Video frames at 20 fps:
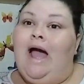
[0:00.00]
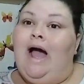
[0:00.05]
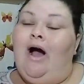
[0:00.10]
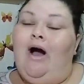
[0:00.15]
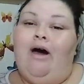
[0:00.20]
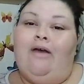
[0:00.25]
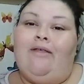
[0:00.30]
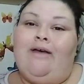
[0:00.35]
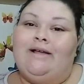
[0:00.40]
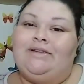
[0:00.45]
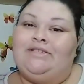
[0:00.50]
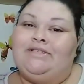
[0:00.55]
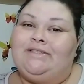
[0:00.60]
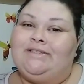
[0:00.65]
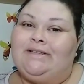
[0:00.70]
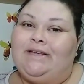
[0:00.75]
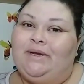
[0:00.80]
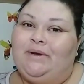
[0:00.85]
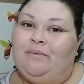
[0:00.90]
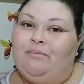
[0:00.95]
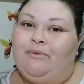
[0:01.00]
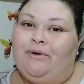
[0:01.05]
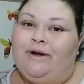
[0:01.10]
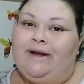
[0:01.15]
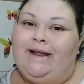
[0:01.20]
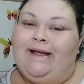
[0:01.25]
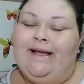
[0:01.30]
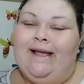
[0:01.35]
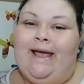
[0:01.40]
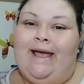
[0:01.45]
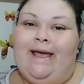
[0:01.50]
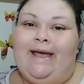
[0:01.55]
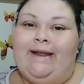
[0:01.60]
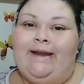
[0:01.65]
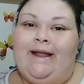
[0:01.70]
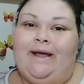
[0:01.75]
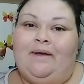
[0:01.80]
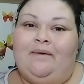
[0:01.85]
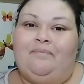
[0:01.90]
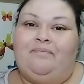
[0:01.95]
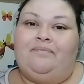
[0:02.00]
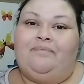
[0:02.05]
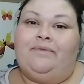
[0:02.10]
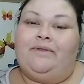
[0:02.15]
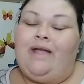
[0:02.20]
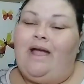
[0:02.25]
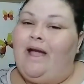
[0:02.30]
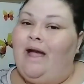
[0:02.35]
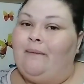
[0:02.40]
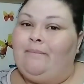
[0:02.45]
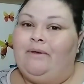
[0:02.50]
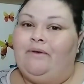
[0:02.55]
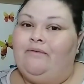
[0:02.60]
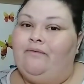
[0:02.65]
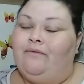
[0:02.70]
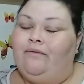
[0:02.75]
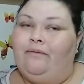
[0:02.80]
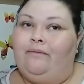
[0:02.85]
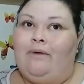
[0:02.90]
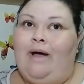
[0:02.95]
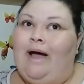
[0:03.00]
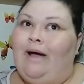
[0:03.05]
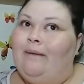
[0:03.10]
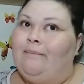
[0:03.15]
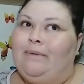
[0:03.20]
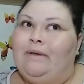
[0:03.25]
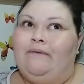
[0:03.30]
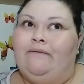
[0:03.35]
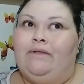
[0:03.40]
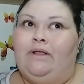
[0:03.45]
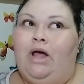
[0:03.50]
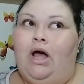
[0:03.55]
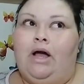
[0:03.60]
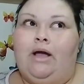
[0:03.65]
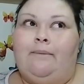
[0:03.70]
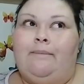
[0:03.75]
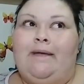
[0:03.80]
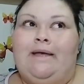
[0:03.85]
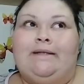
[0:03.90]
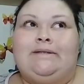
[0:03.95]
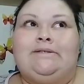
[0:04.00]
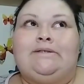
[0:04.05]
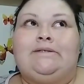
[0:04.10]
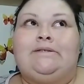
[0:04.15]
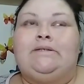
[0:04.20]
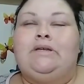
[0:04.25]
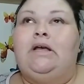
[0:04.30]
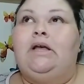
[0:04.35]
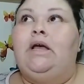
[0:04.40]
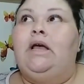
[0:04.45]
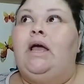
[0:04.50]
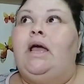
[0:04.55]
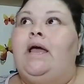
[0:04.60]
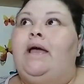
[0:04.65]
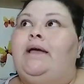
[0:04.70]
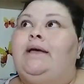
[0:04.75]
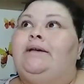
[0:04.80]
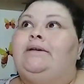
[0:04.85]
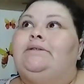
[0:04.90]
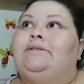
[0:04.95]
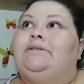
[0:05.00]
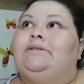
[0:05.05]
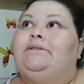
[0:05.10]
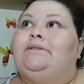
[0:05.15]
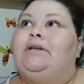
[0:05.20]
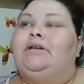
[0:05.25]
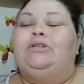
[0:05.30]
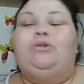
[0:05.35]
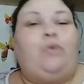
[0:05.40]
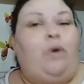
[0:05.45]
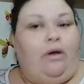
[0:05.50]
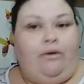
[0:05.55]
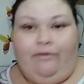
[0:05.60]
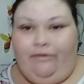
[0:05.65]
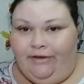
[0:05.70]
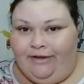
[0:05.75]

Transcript: all that just to say good morning and um, happy, happy Vlogmas day 12.